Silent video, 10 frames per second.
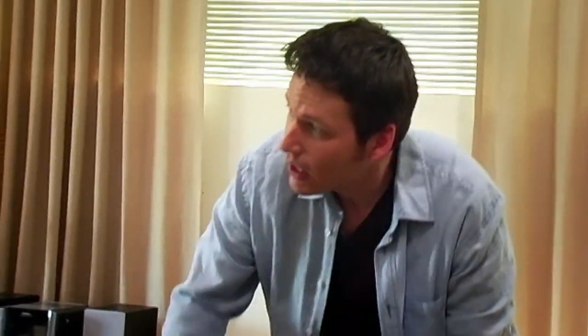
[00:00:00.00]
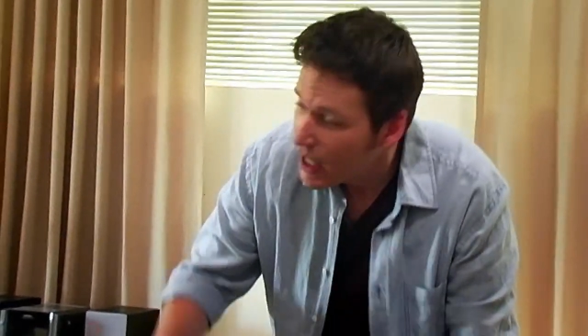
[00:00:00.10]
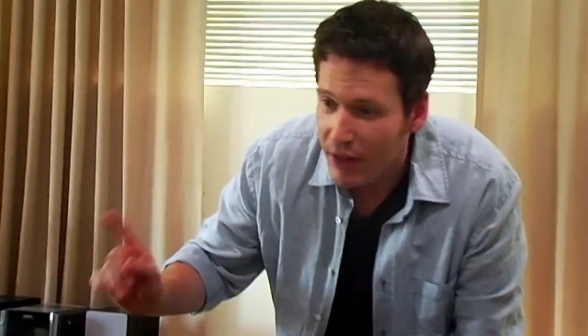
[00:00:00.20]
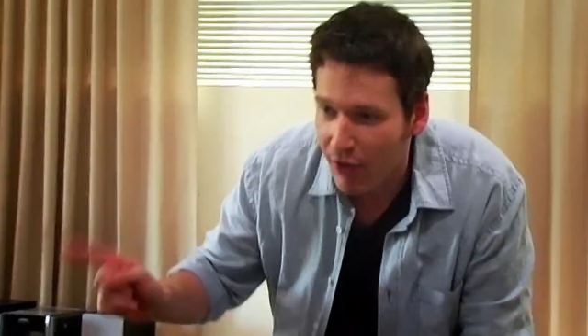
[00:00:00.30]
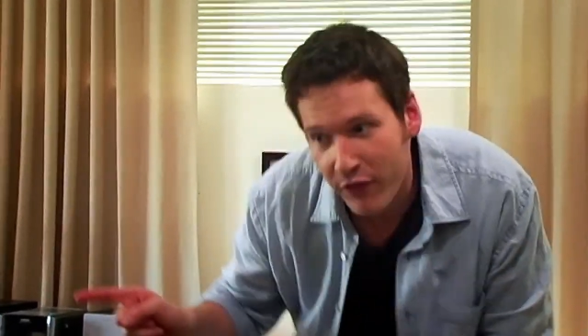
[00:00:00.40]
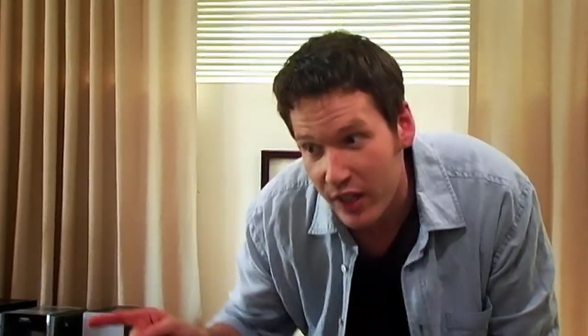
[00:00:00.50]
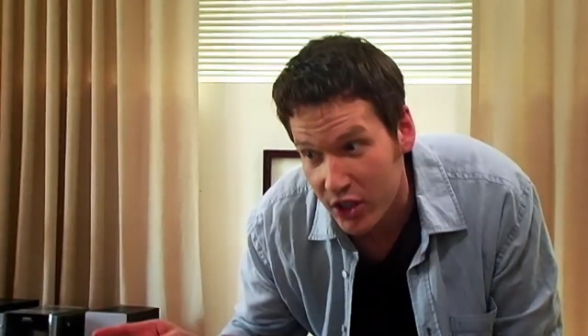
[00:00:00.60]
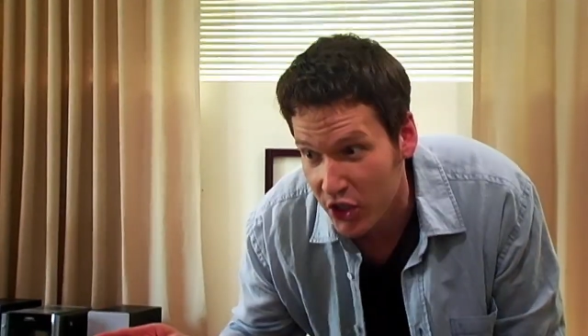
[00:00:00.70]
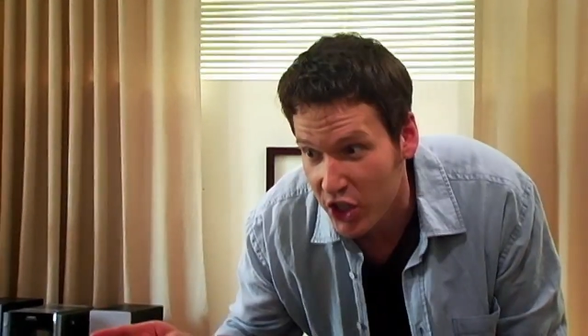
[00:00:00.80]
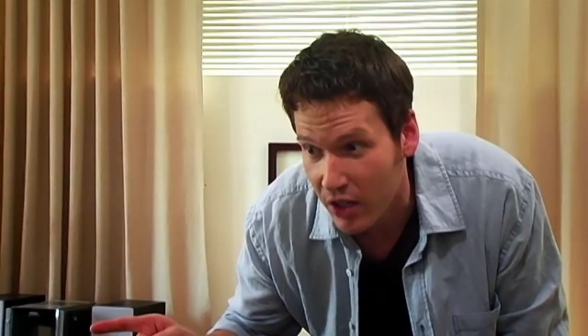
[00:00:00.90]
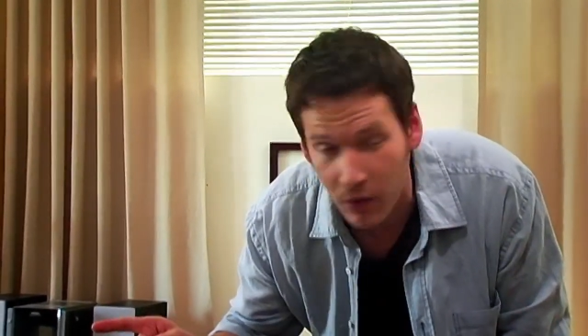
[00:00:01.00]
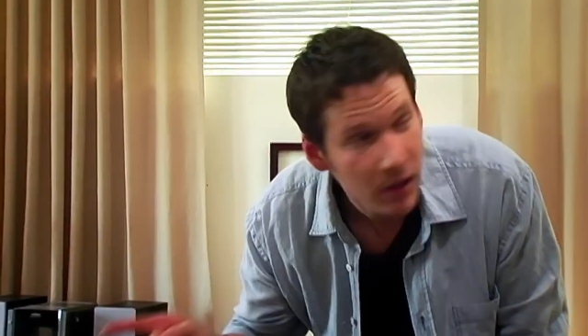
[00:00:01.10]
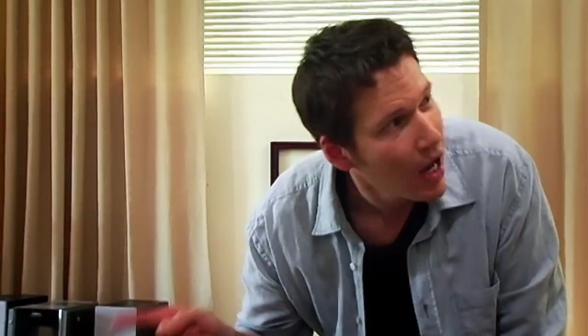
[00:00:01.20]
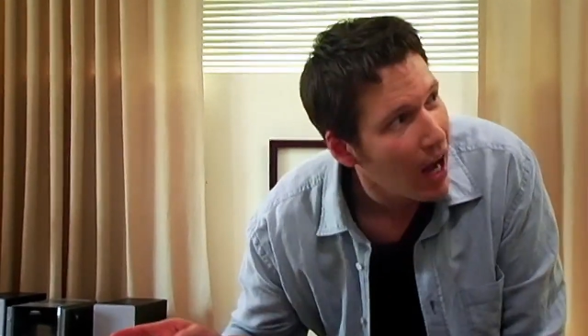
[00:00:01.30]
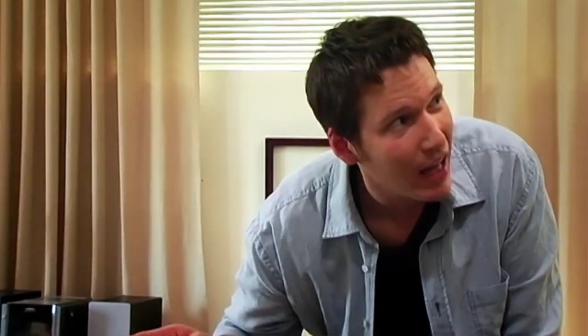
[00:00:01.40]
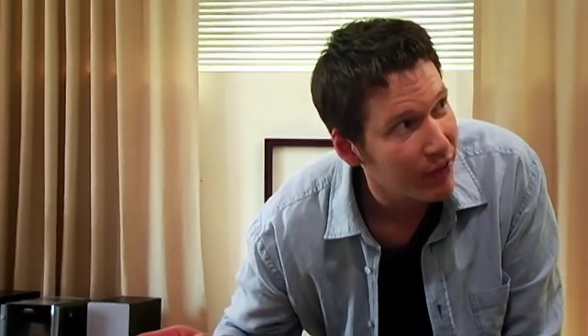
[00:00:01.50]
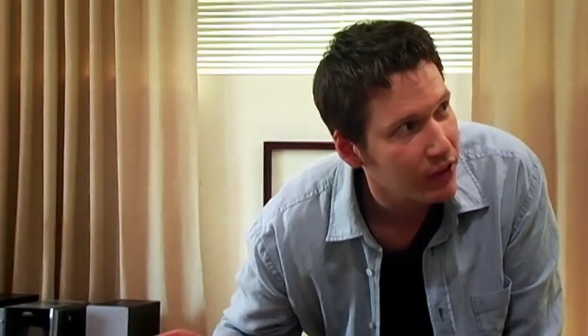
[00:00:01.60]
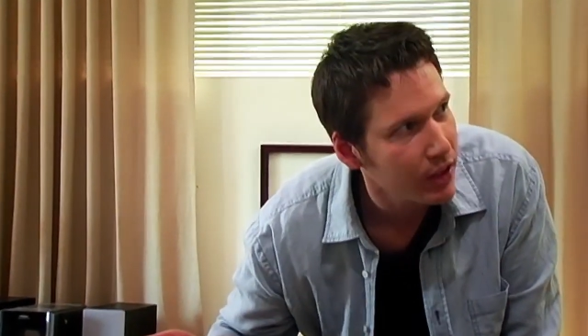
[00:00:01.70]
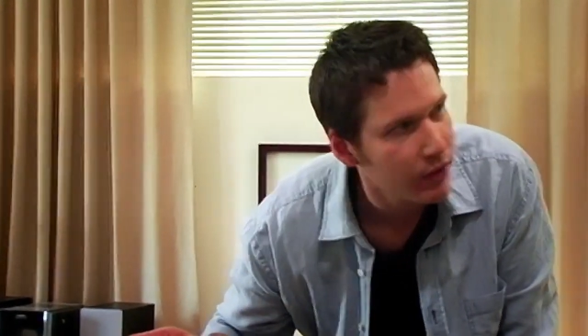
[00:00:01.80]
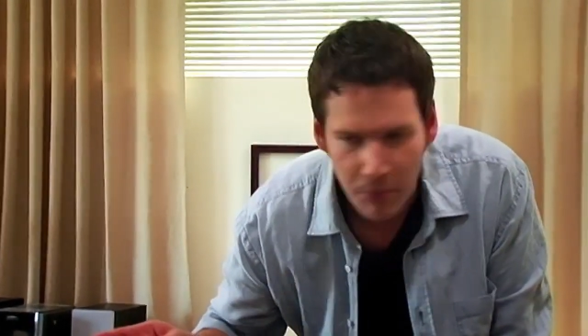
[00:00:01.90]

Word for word: If I finish the jingle, I'll have to leave the